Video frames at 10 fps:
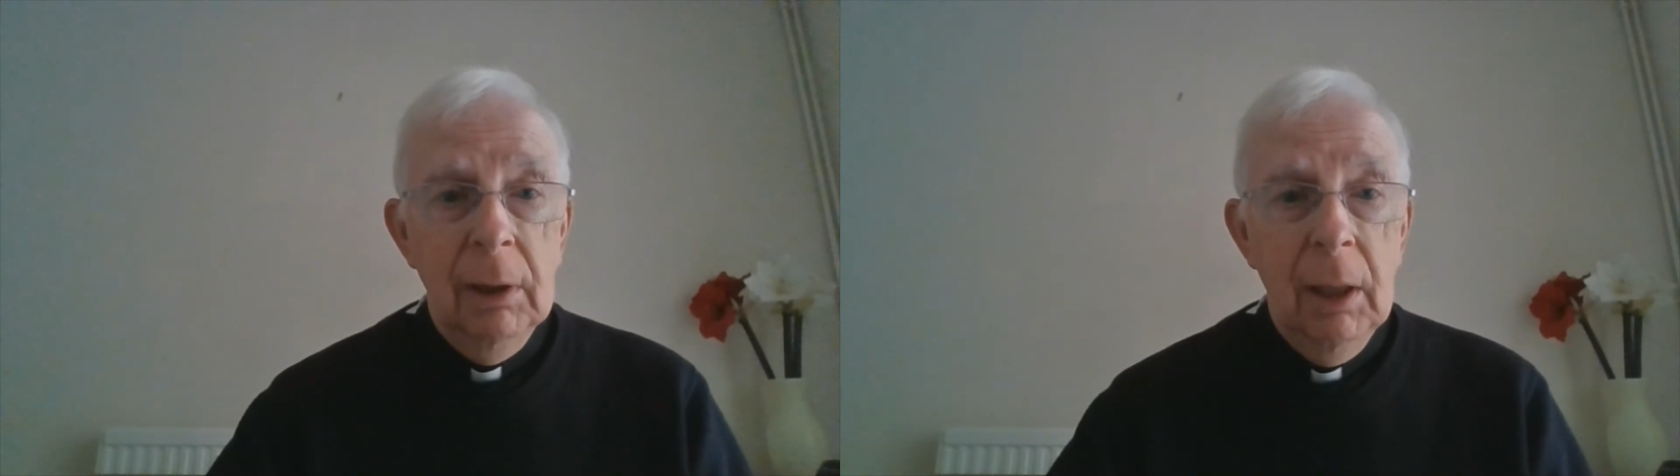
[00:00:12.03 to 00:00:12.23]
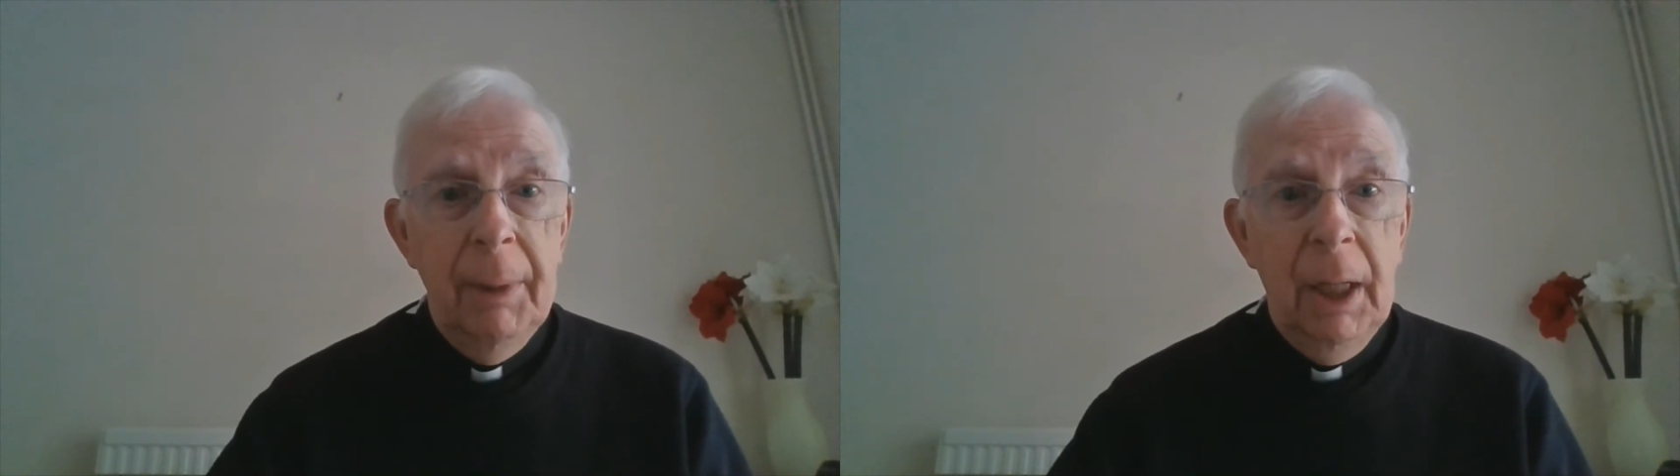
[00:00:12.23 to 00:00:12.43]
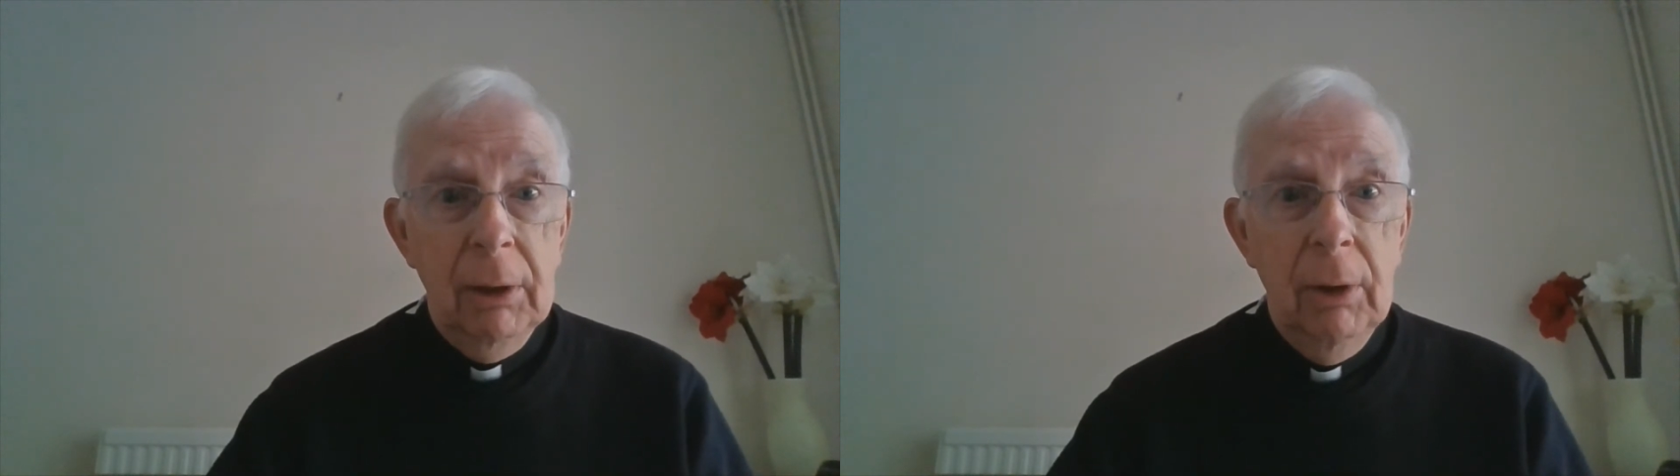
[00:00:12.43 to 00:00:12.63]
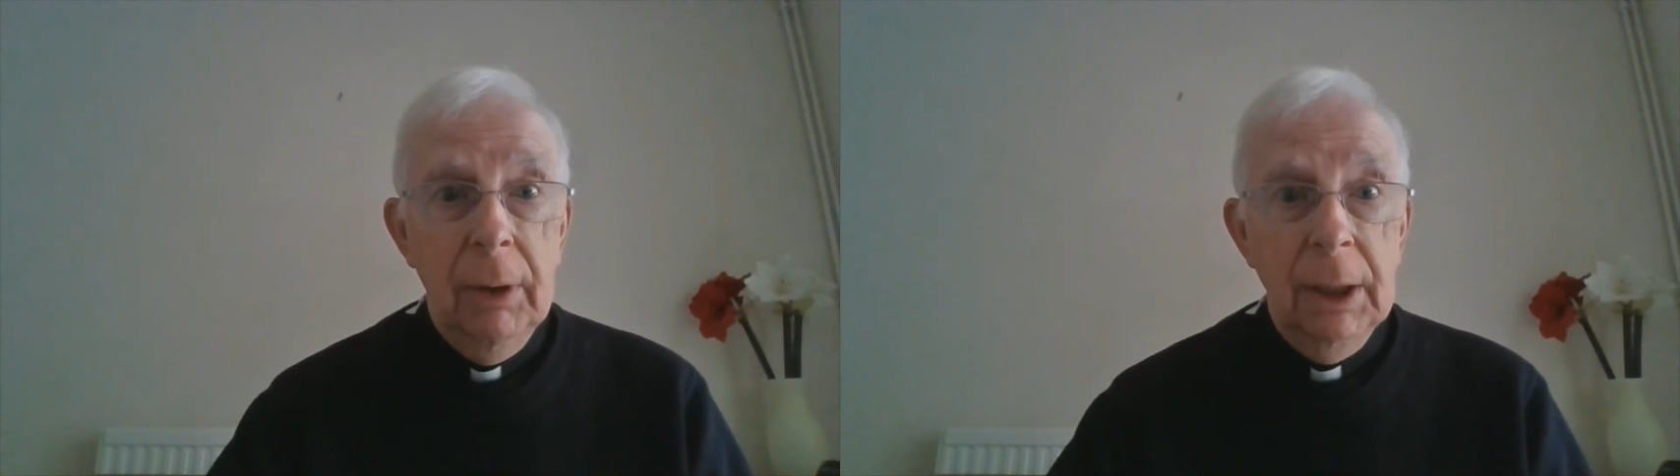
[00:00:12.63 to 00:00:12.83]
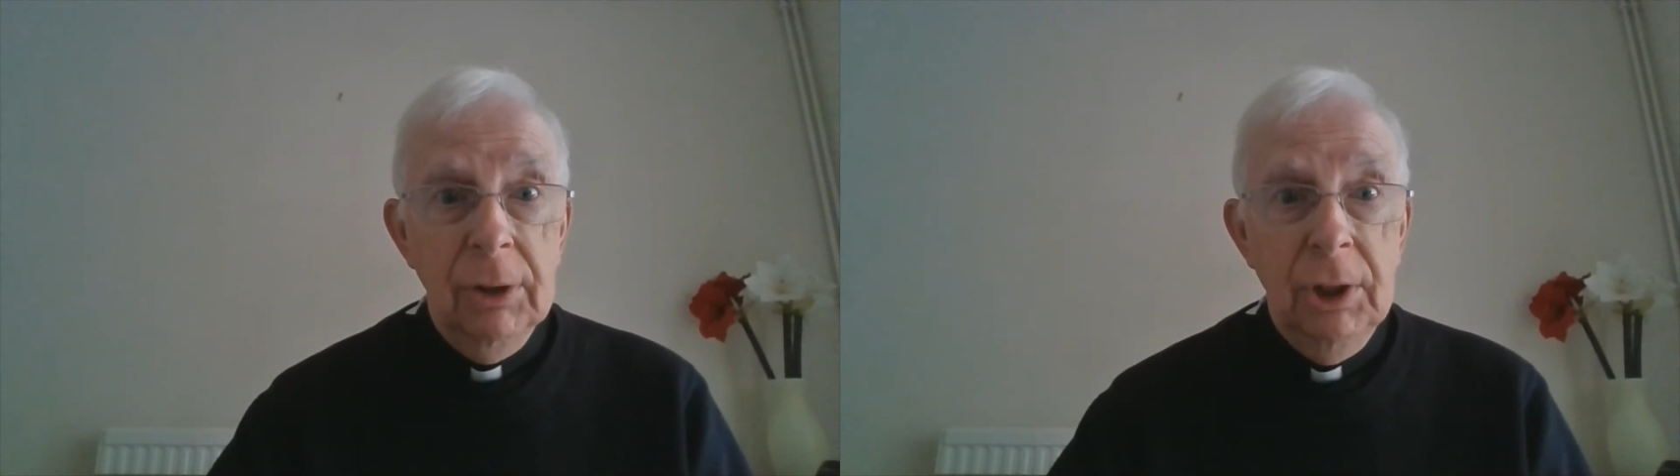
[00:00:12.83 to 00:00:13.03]
about
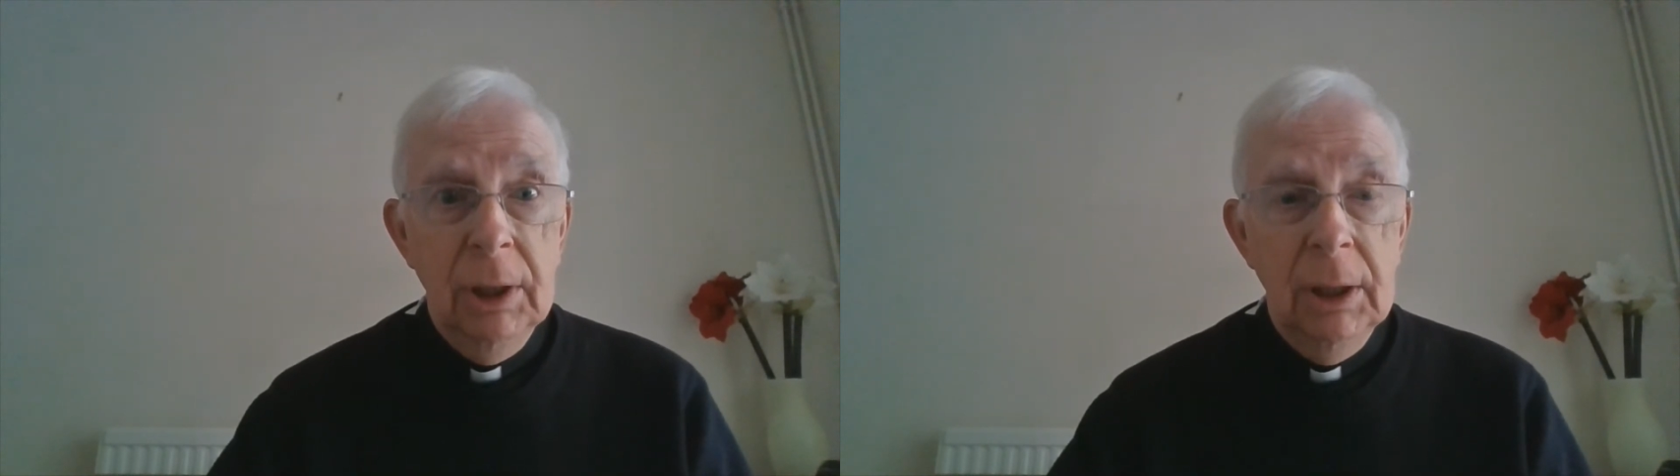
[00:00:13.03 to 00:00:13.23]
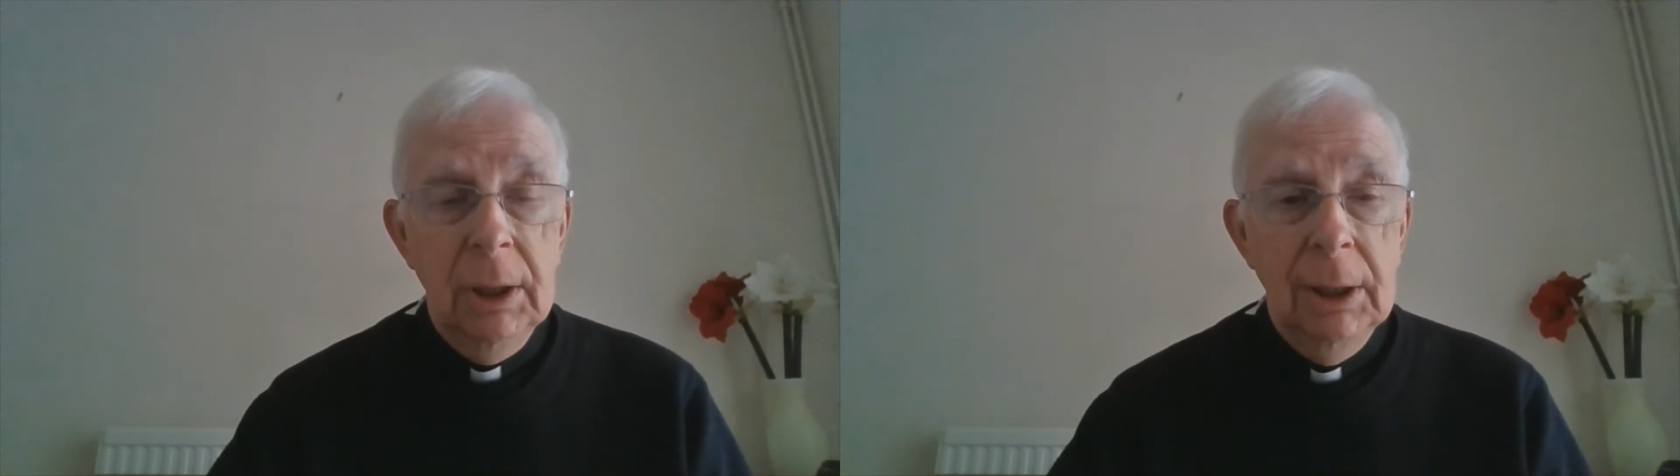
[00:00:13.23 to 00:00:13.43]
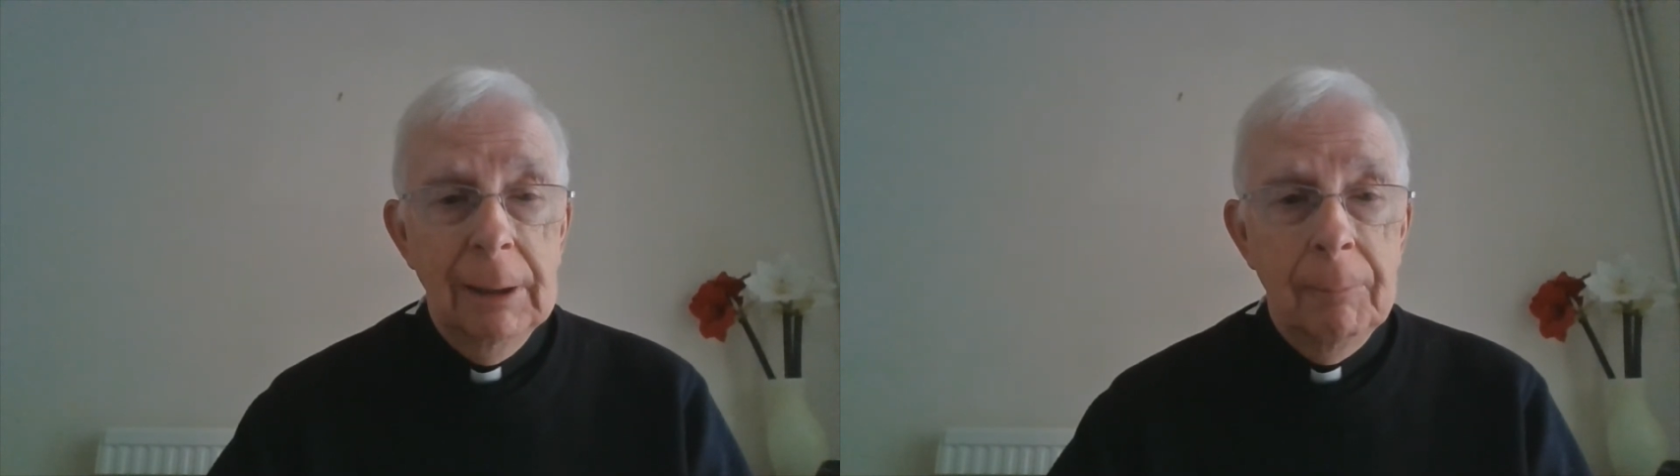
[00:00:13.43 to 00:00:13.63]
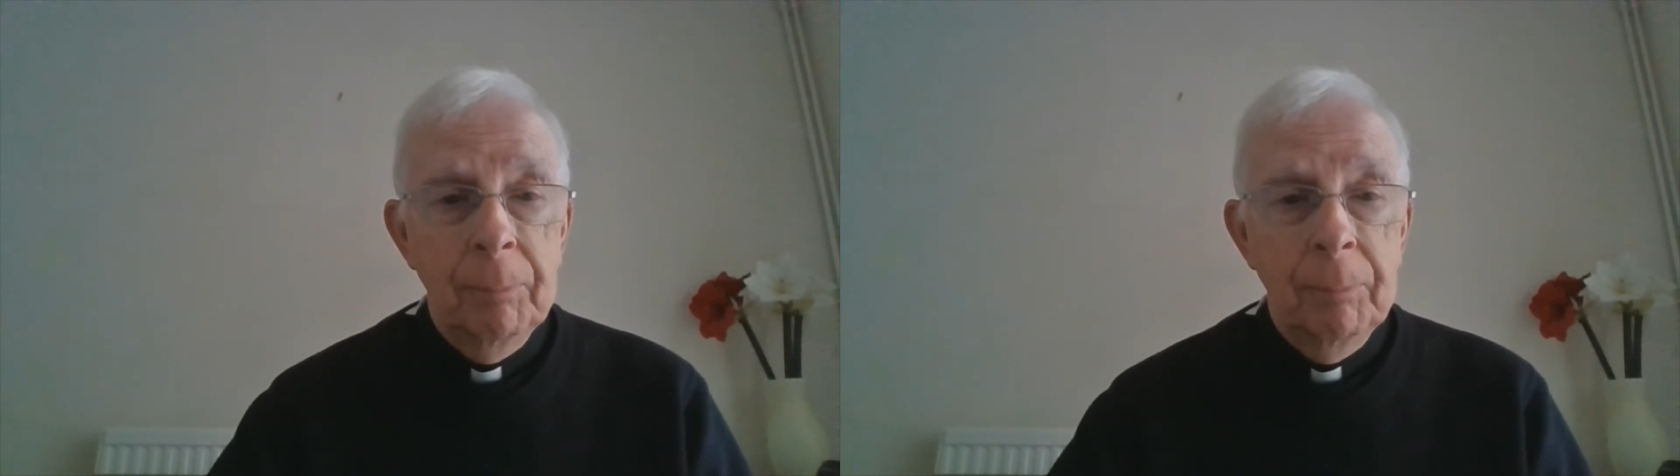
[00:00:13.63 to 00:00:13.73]
growing the church,